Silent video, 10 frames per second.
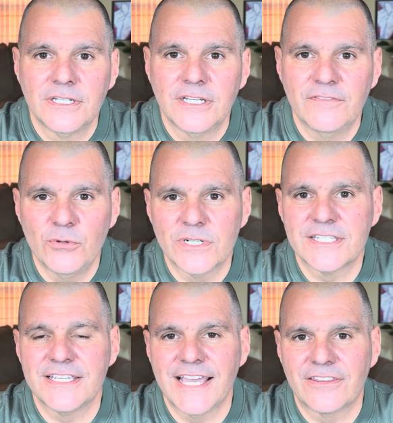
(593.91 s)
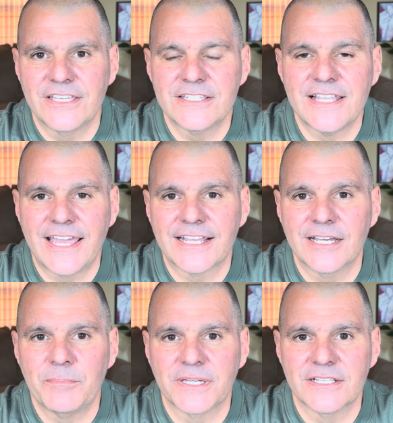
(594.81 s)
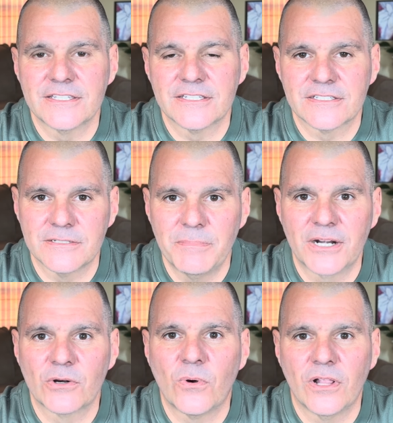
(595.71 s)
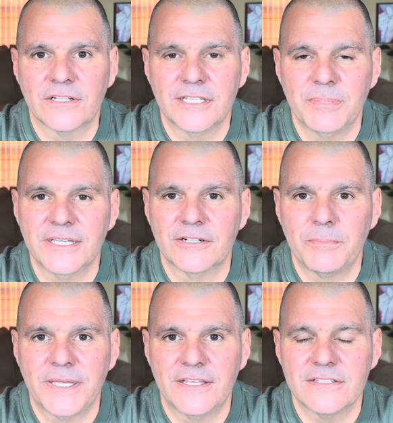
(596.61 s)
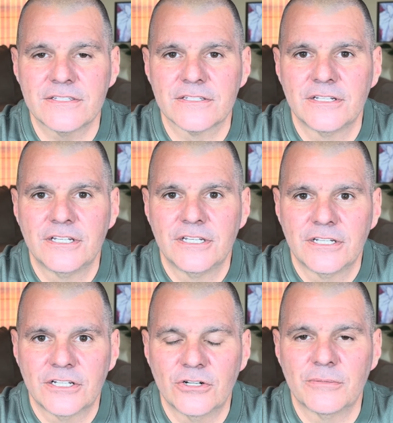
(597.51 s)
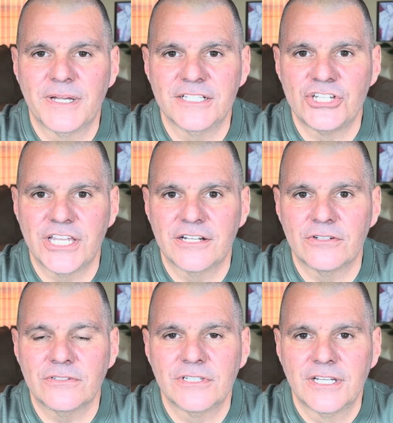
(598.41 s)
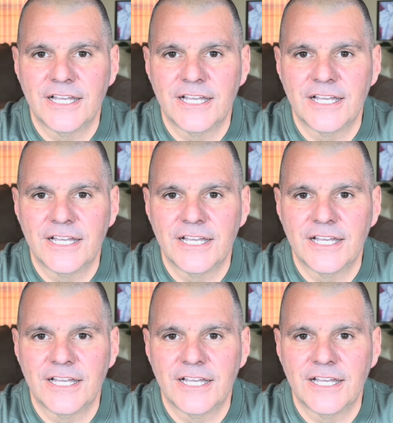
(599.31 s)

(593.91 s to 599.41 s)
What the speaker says: If you want to see how these stack up against some better quality beginner pens, go to my channel.